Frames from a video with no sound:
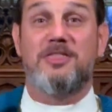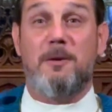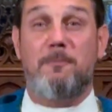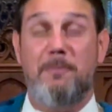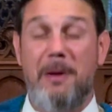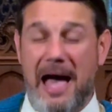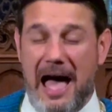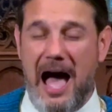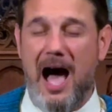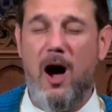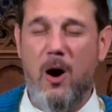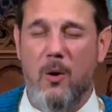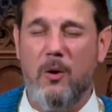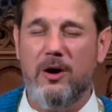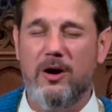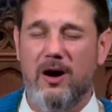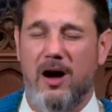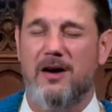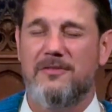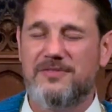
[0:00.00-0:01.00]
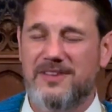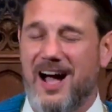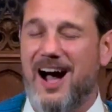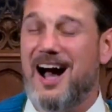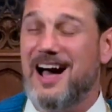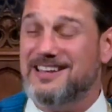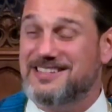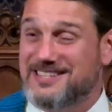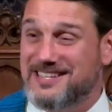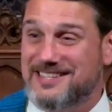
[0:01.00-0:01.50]
the power of
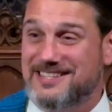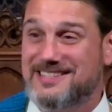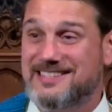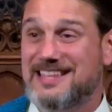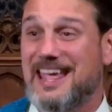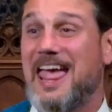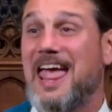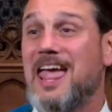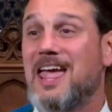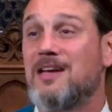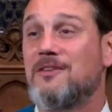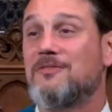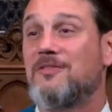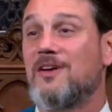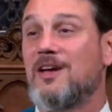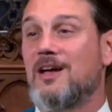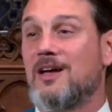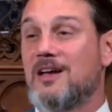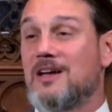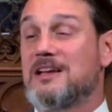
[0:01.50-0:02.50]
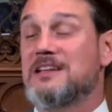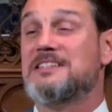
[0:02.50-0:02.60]
God to save,